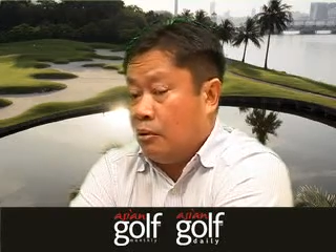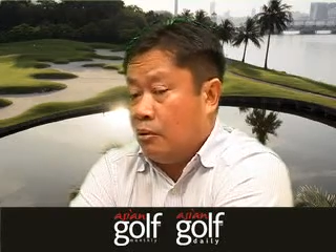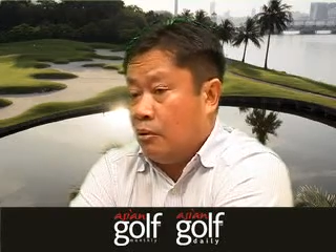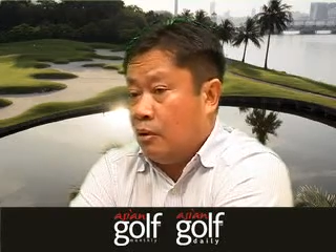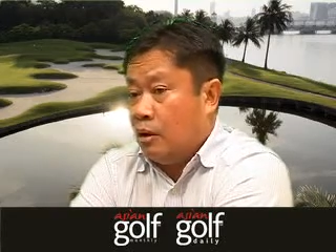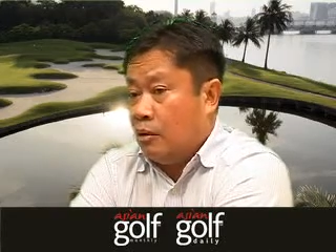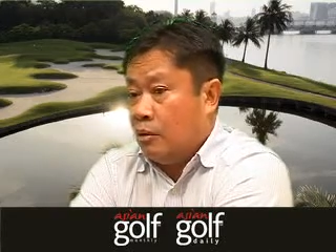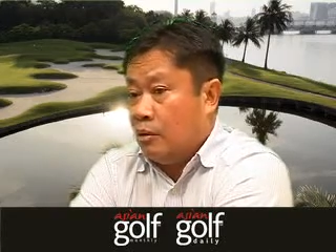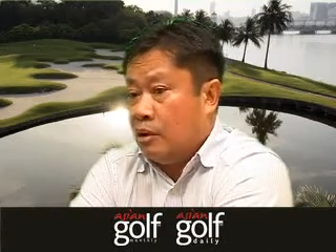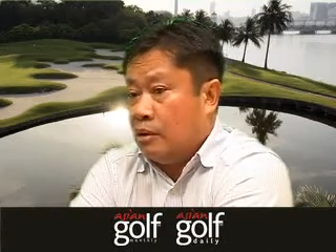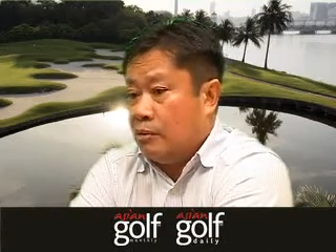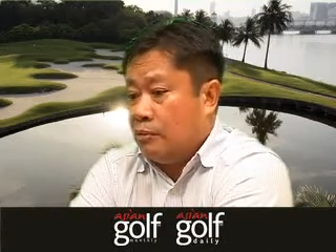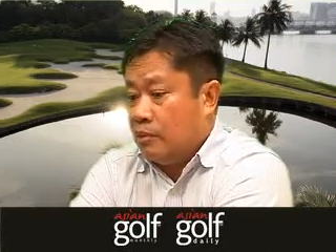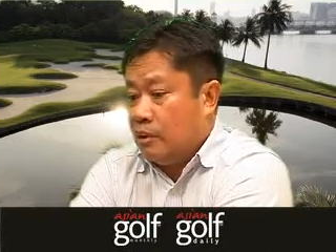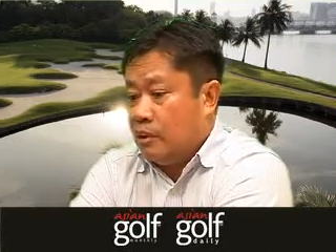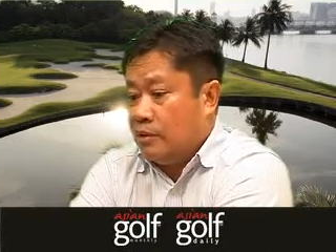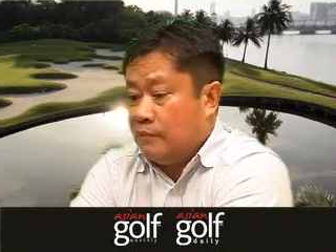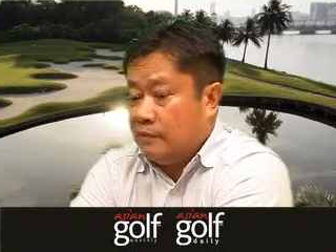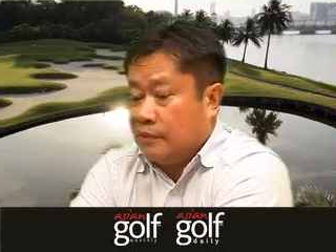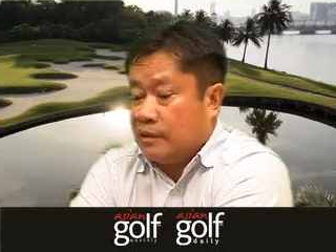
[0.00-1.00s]

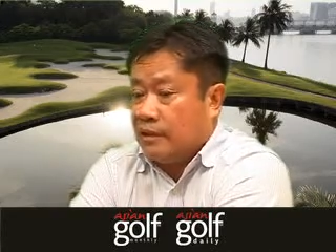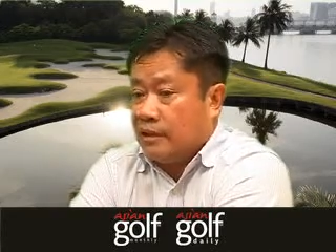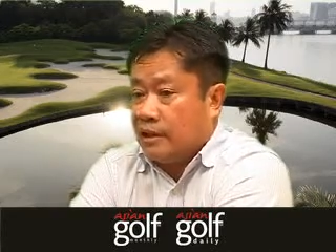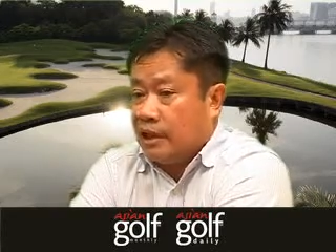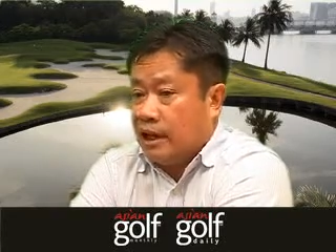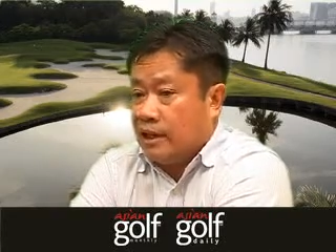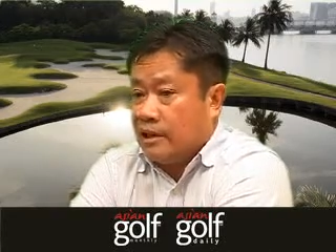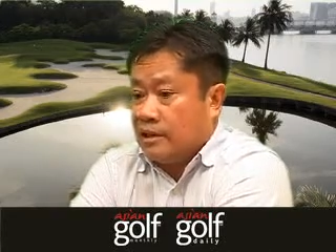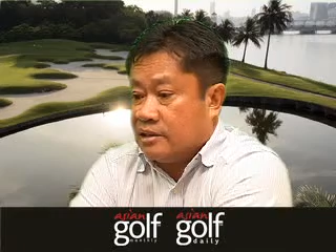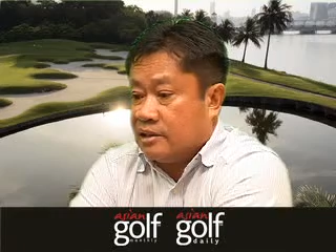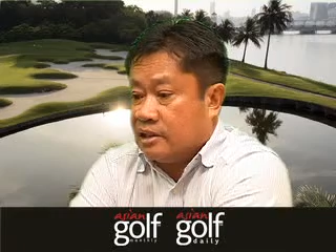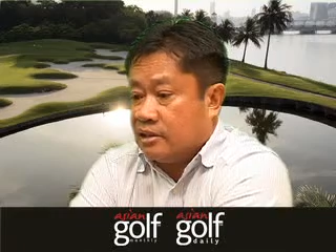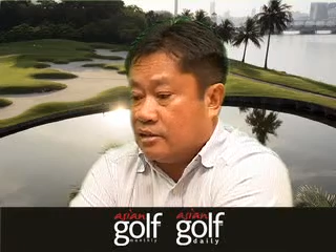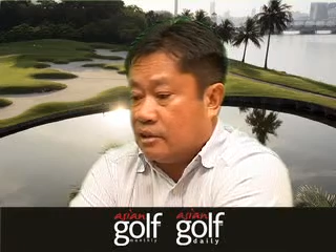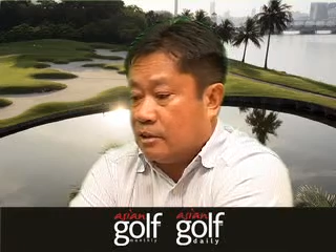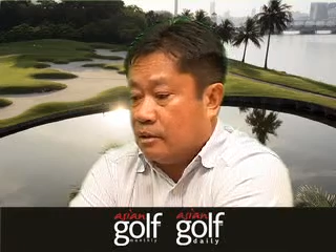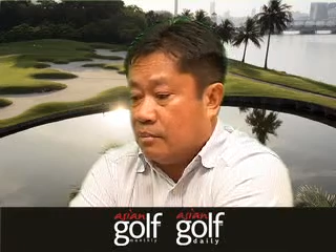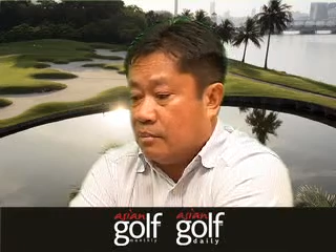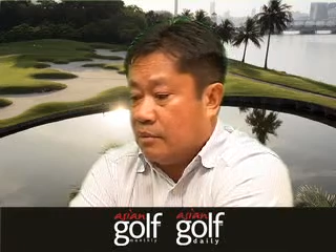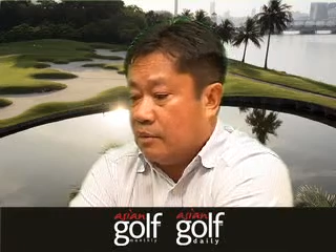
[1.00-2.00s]
we feel that it's just
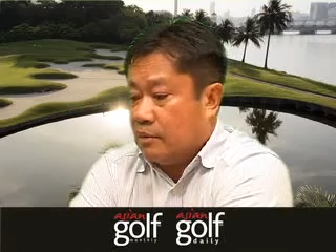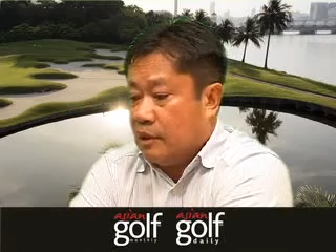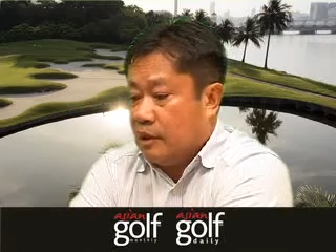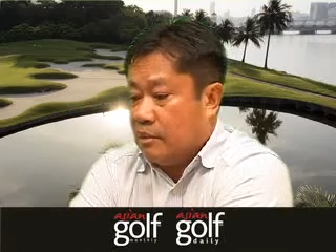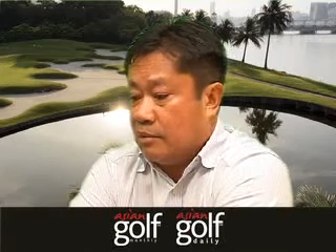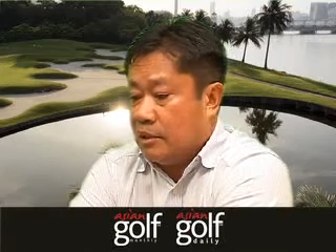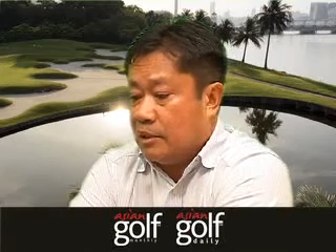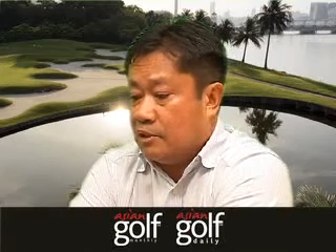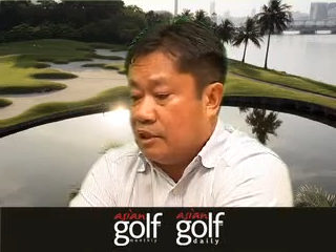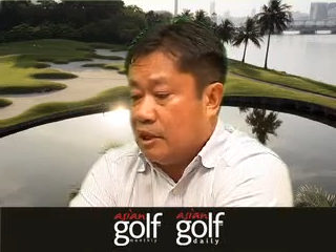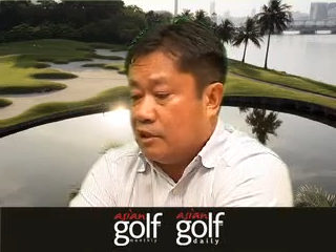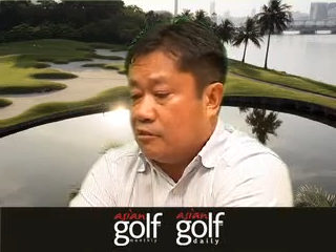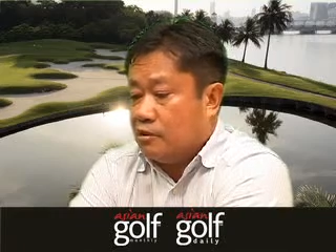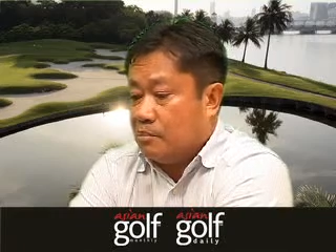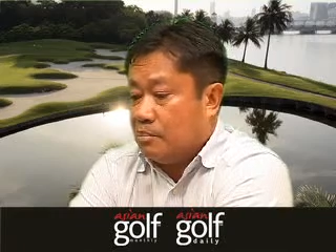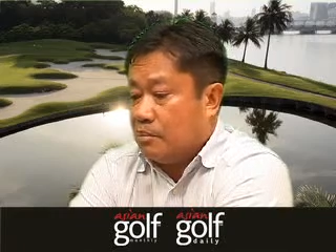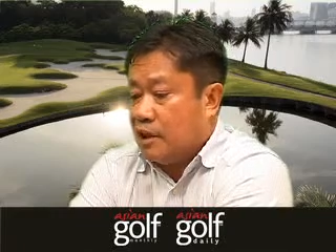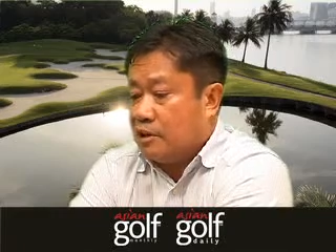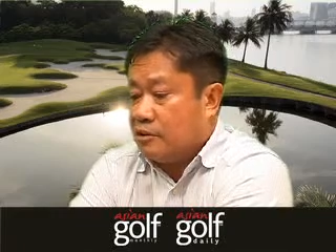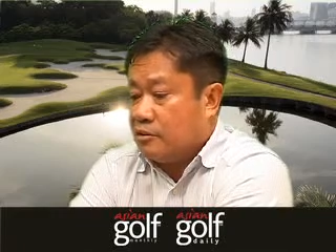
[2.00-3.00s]
going to be
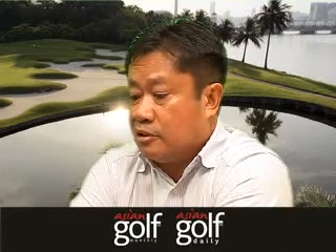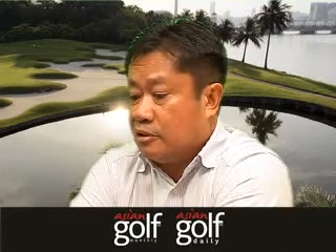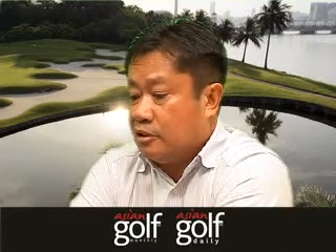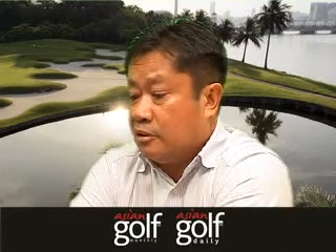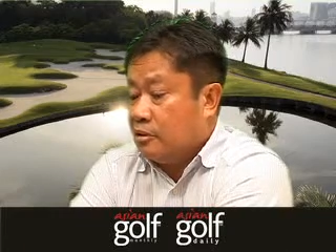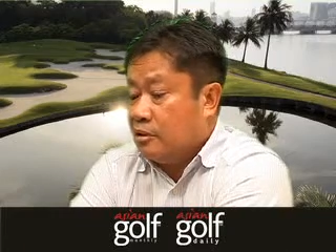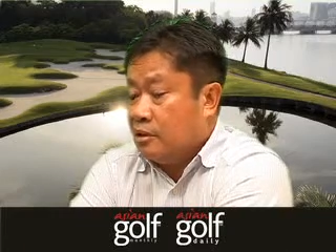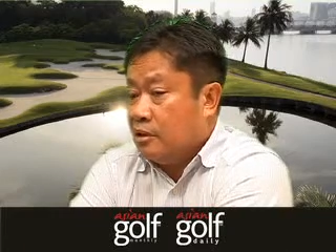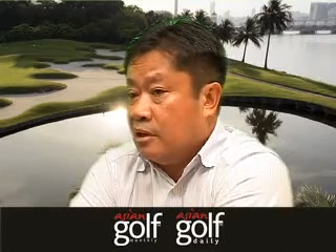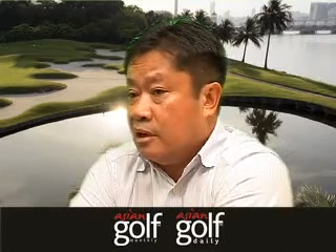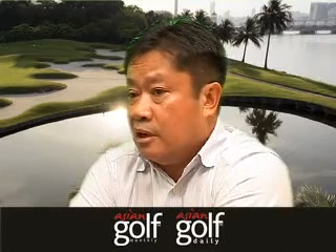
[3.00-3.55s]
detrimental